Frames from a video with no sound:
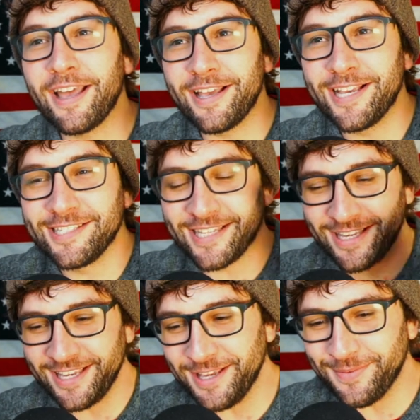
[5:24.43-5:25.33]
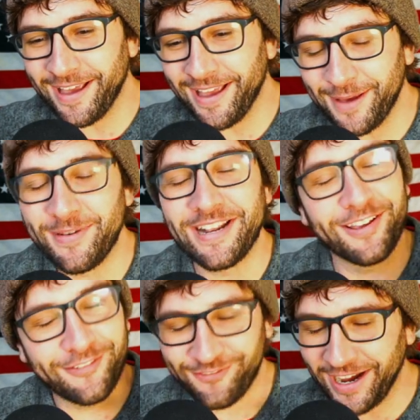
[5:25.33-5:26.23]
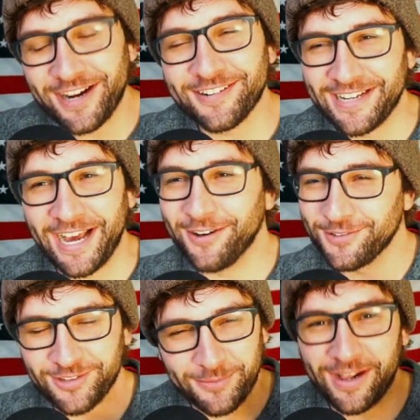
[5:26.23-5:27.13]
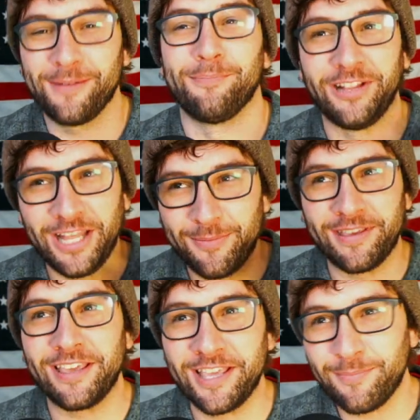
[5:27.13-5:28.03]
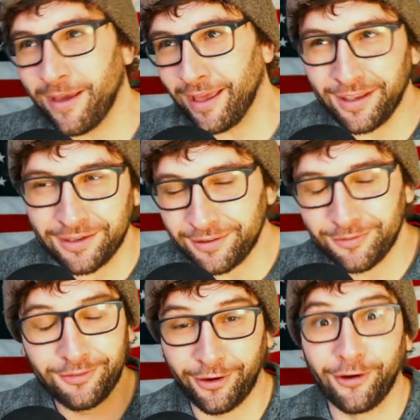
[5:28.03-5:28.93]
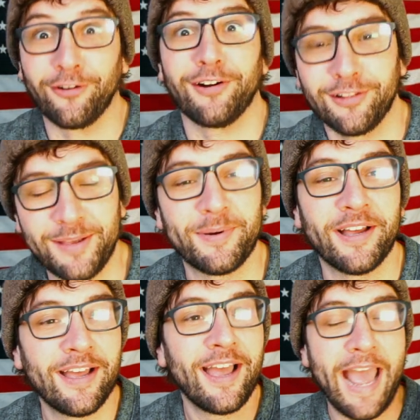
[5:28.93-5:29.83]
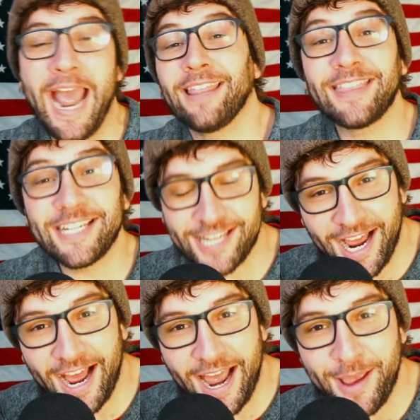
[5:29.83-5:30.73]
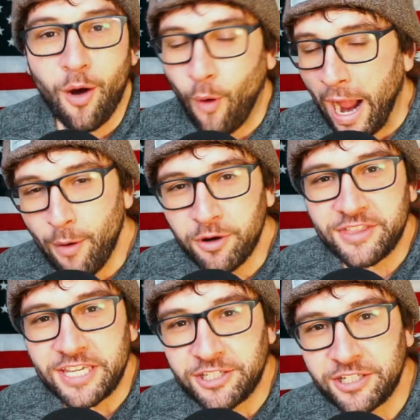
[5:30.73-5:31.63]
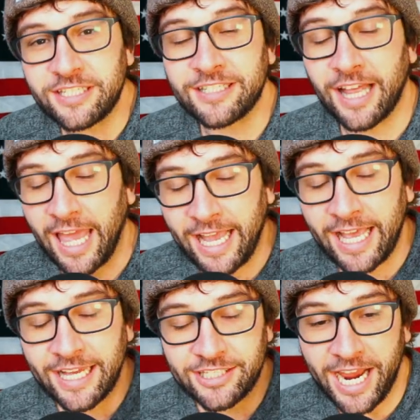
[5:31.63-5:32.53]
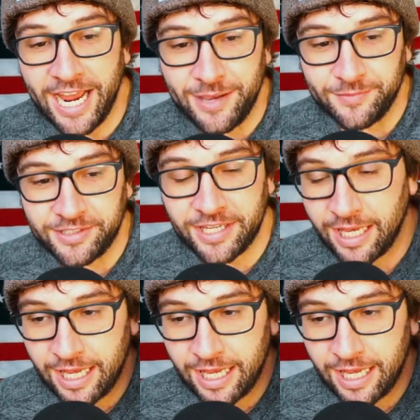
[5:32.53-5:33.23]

is eBay, I mean, they're fired now, so I'm not blaming eBay currently, but at that time, why weren't they just like, James,